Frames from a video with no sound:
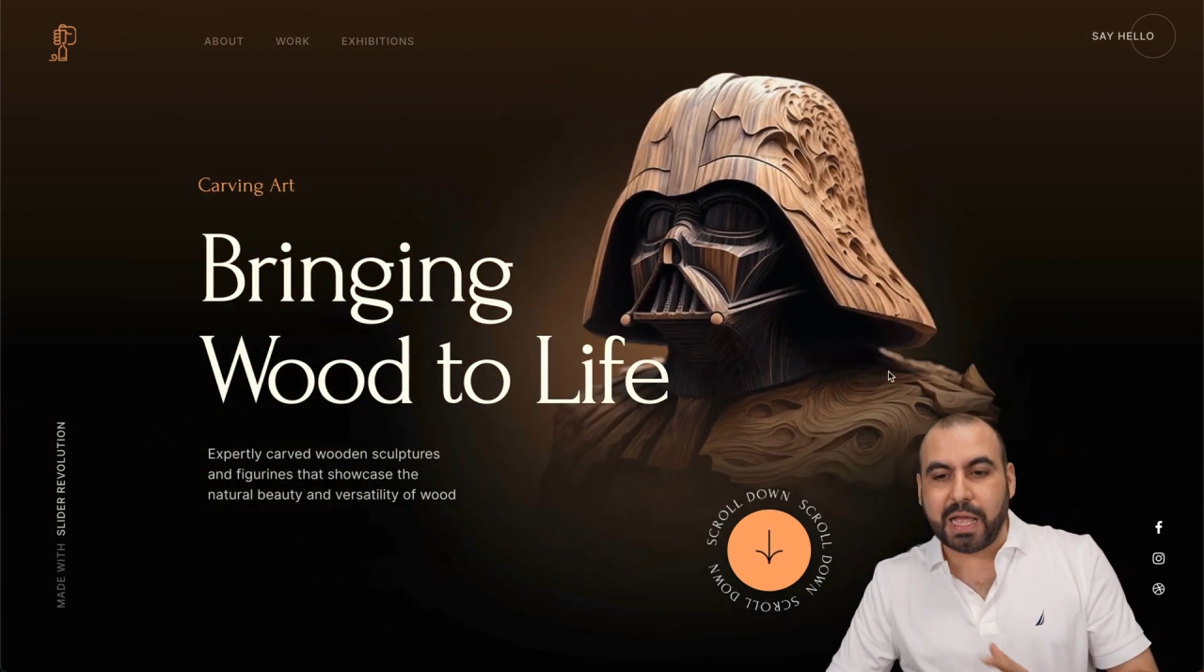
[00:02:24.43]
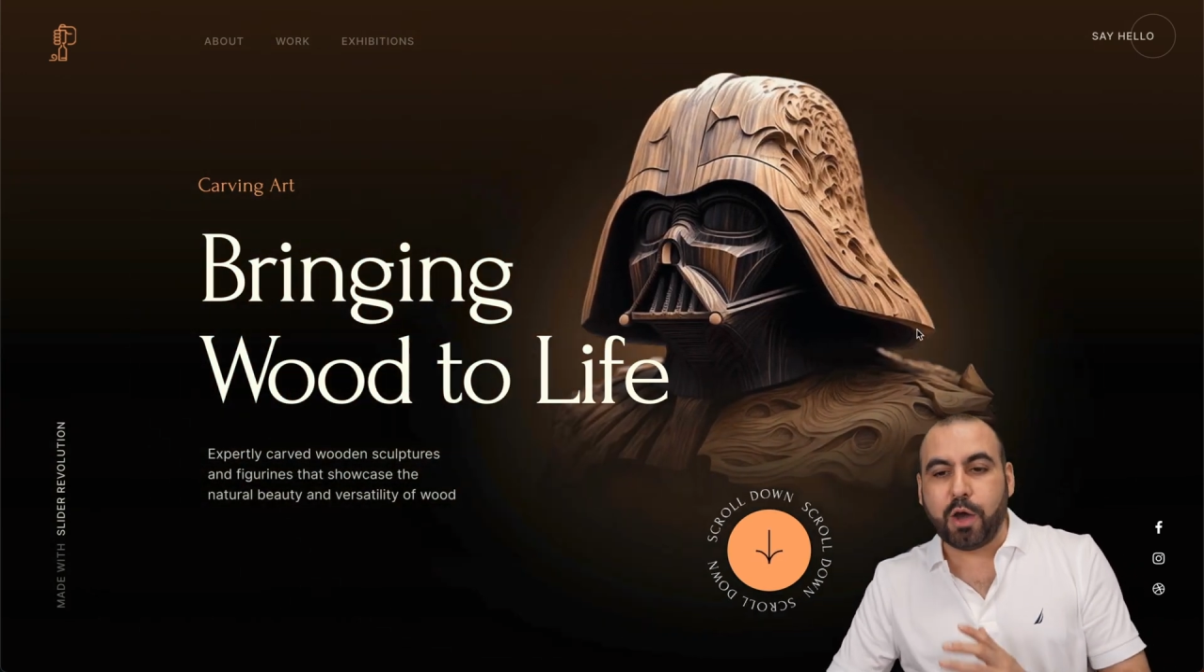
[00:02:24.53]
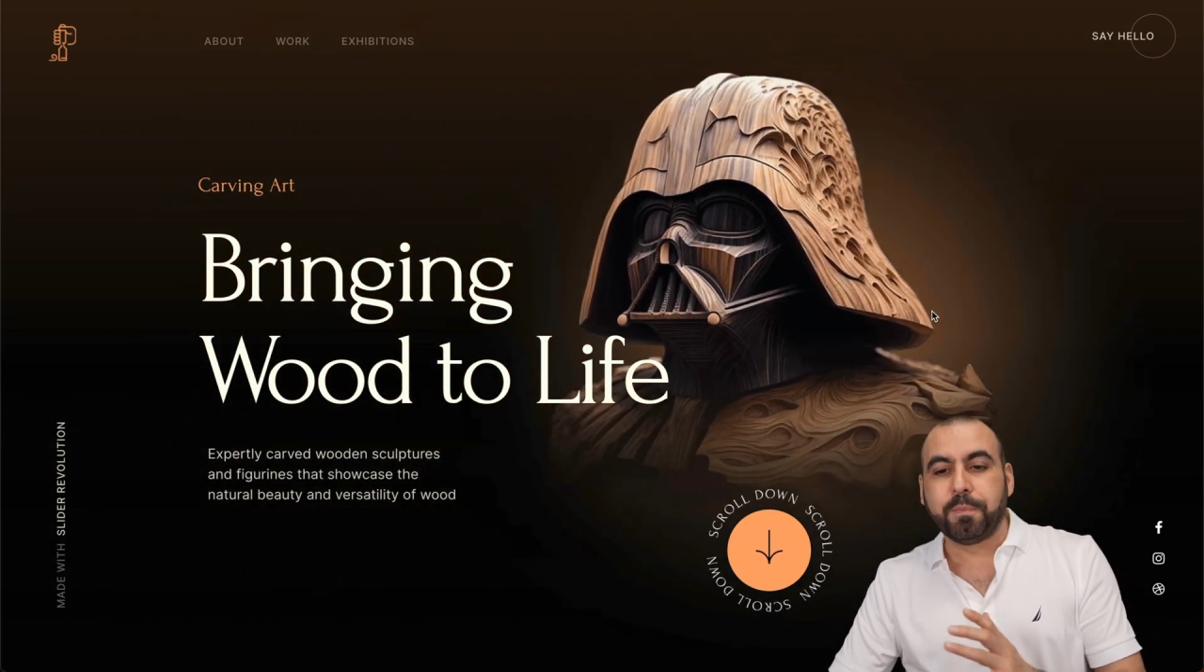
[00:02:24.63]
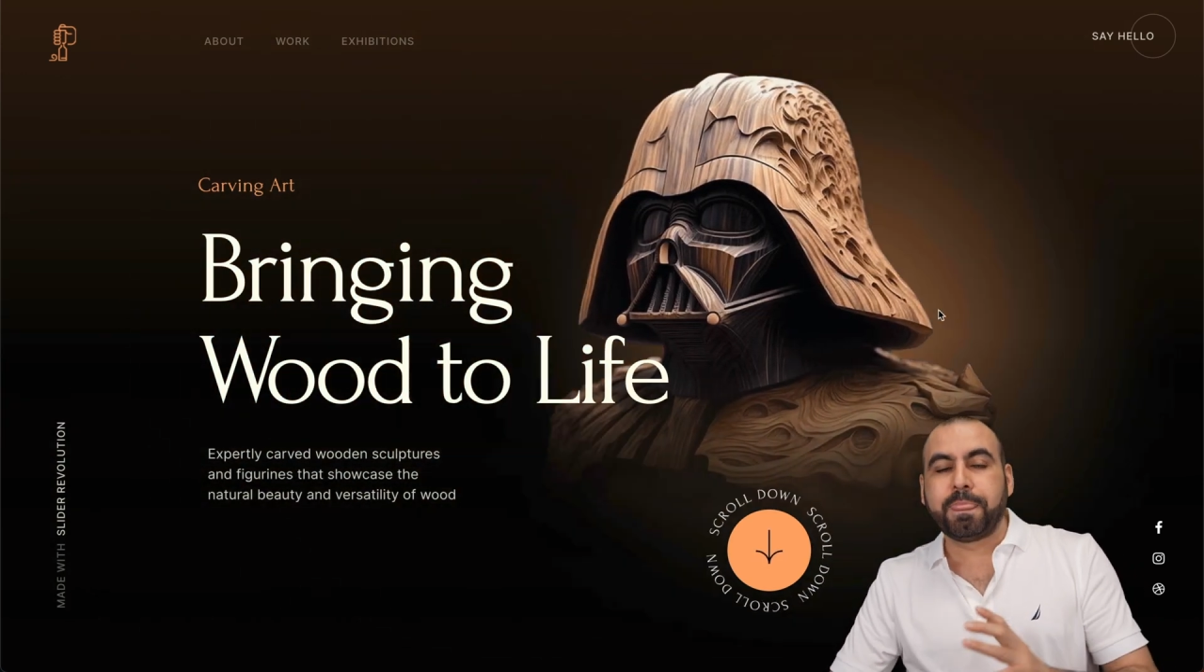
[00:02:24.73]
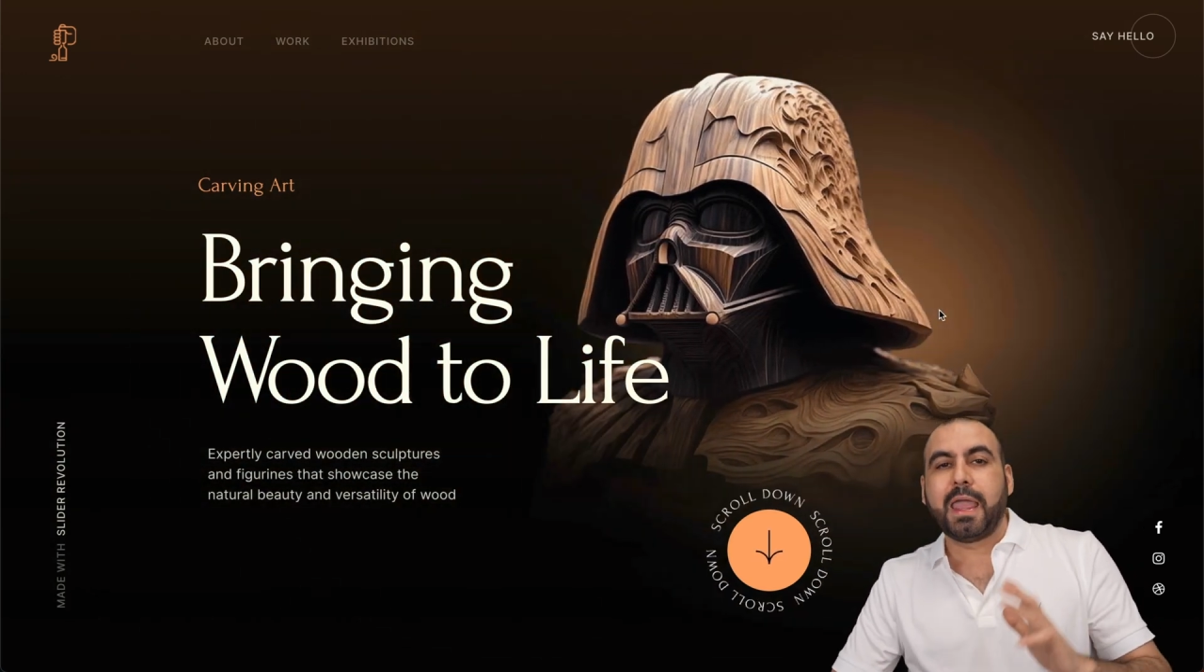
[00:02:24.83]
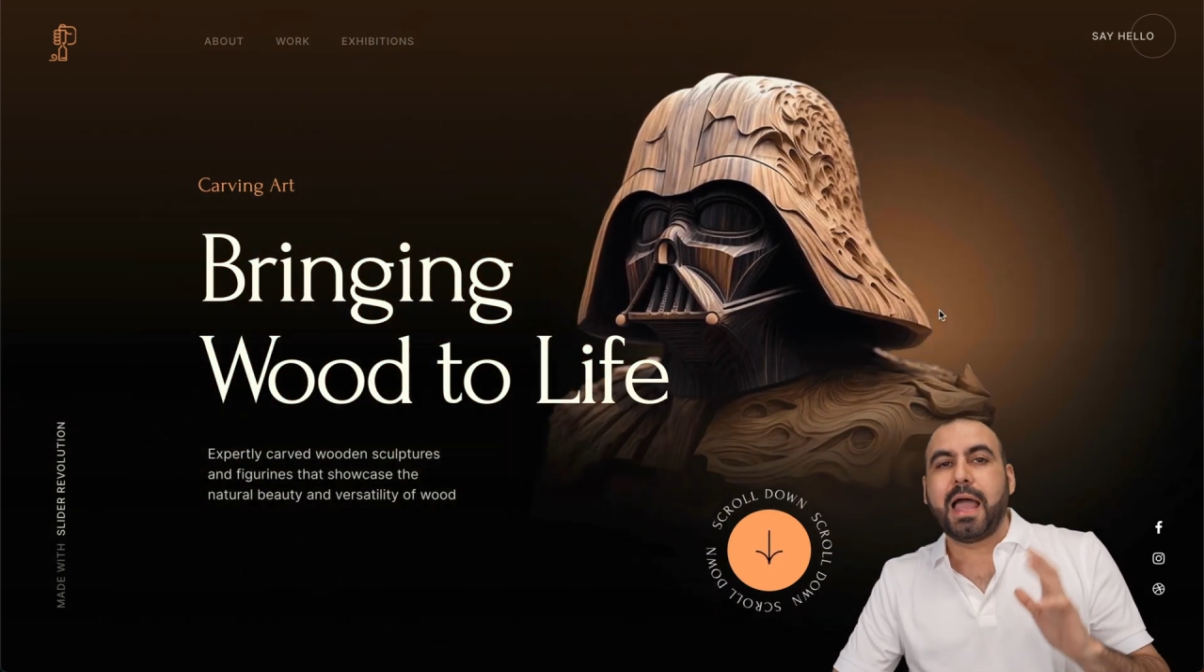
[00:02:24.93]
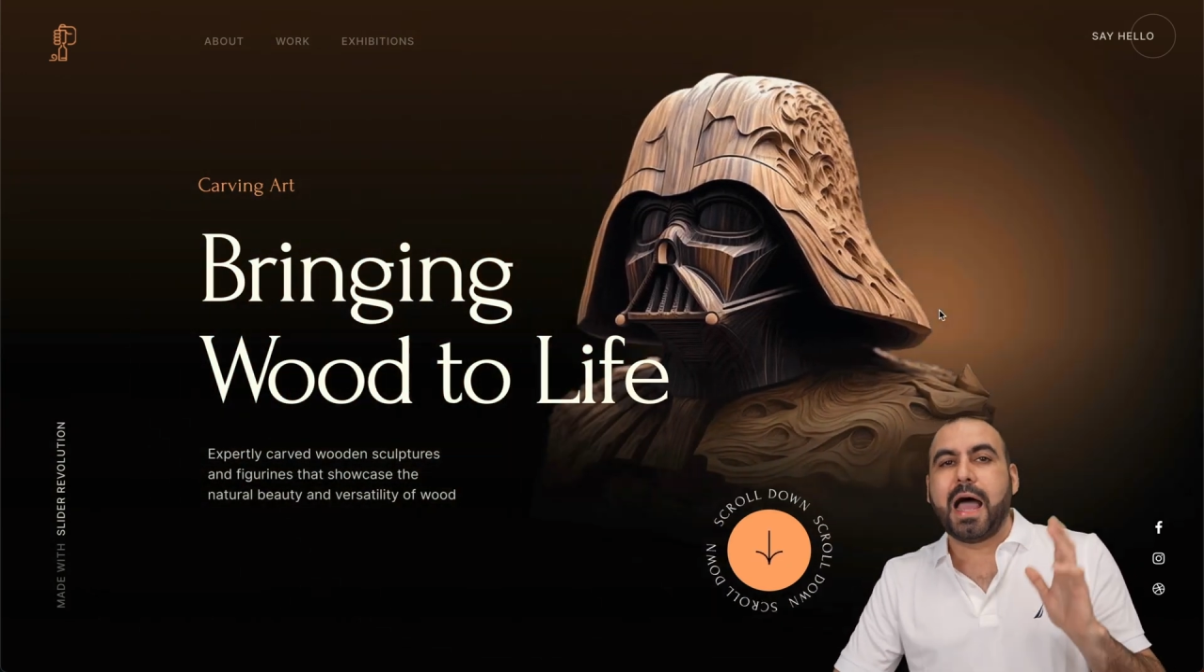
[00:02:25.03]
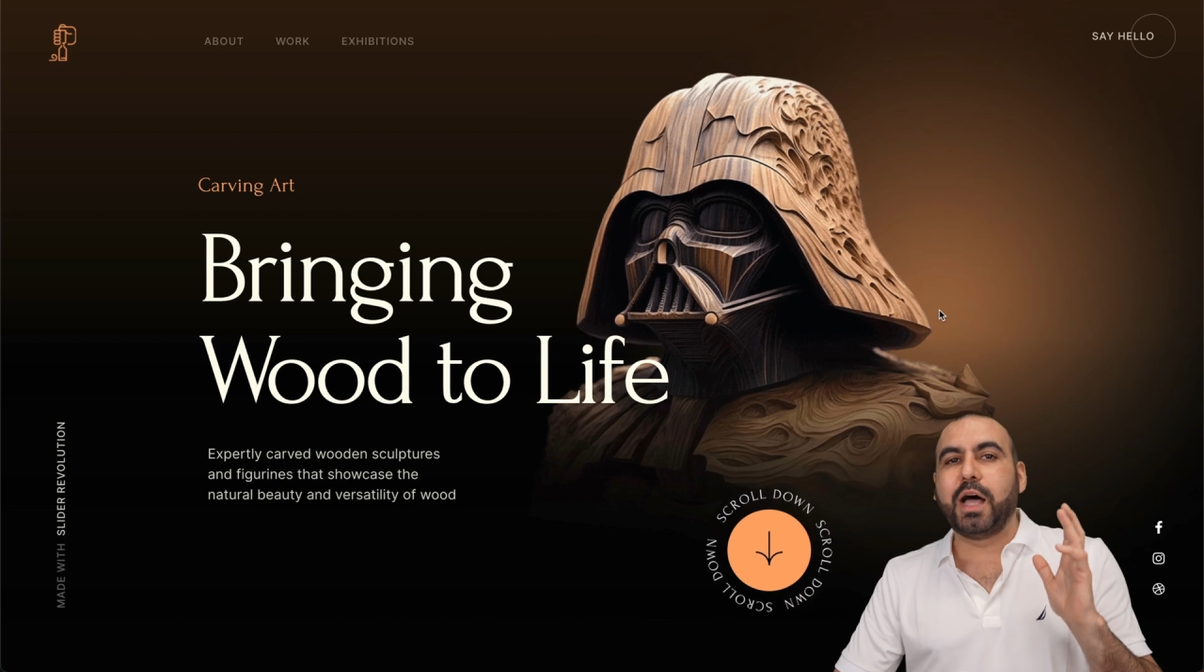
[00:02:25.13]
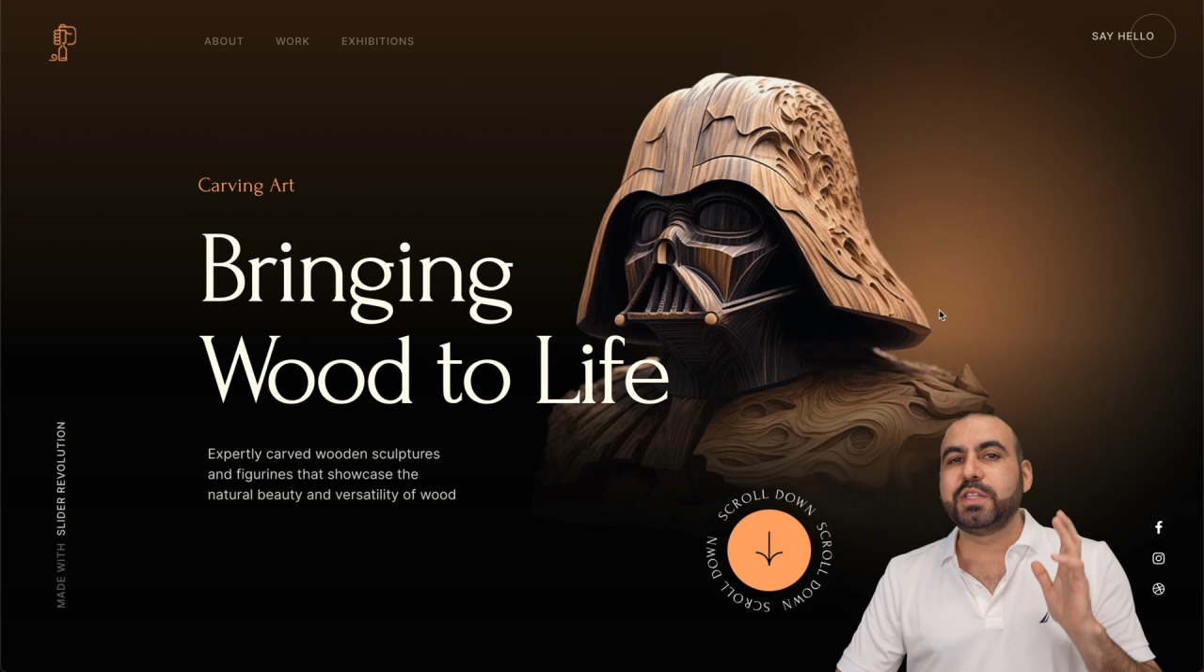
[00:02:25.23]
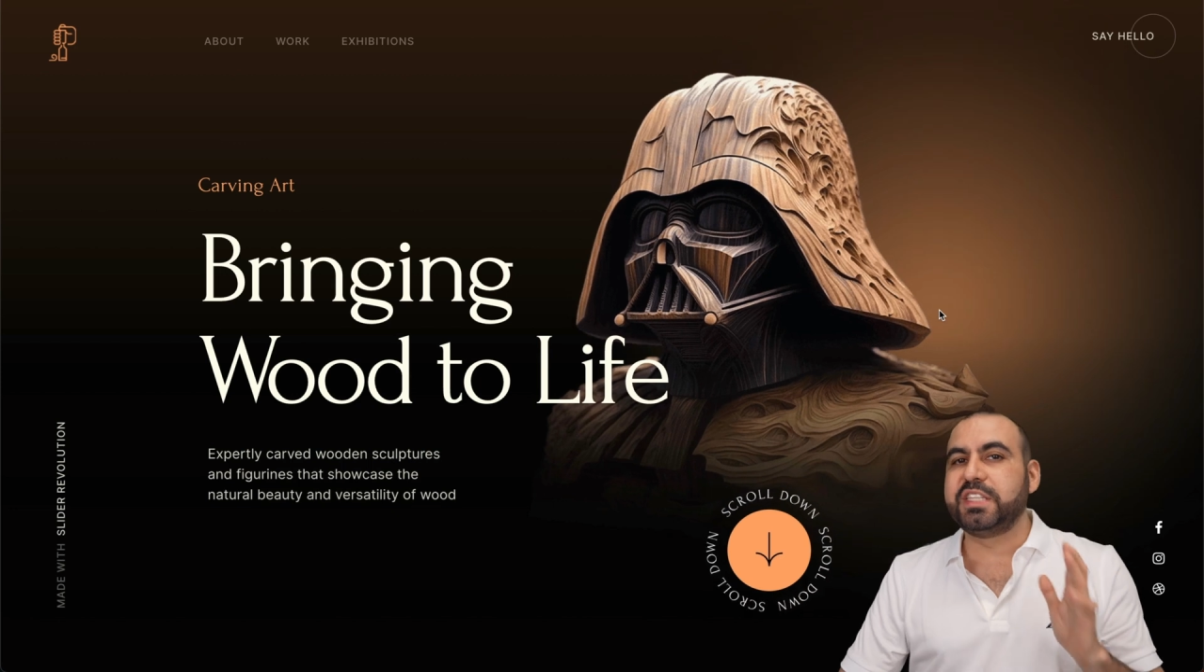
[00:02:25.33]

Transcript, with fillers: Now, how